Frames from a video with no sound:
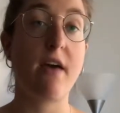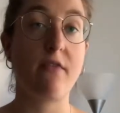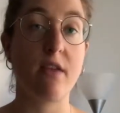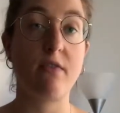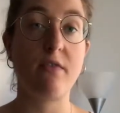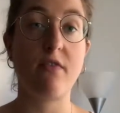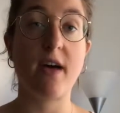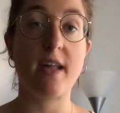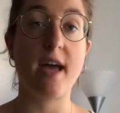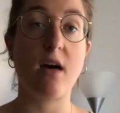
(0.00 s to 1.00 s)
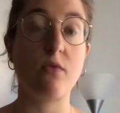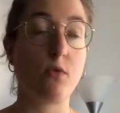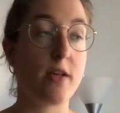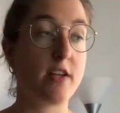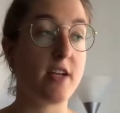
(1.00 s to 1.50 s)
even find out
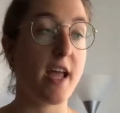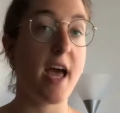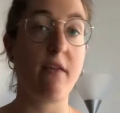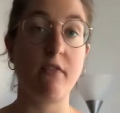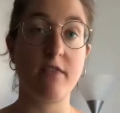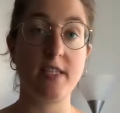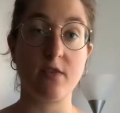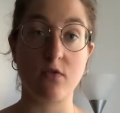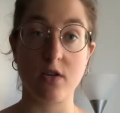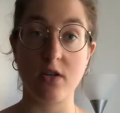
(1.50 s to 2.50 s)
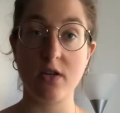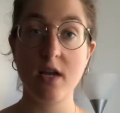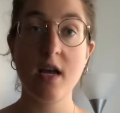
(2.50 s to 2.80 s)
whether they have a visa or not.